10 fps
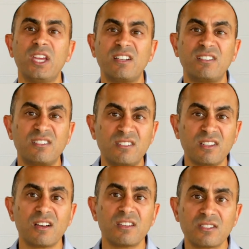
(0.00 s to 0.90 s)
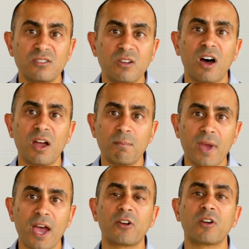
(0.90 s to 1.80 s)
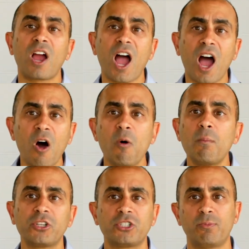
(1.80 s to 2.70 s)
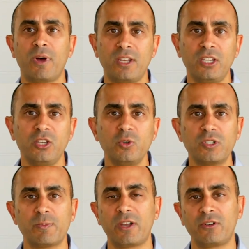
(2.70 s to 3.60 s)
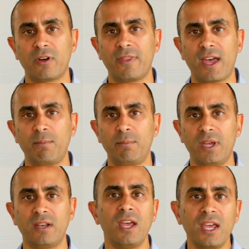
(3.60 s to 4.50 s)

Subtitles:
It does not matter how much money you spent on that bin.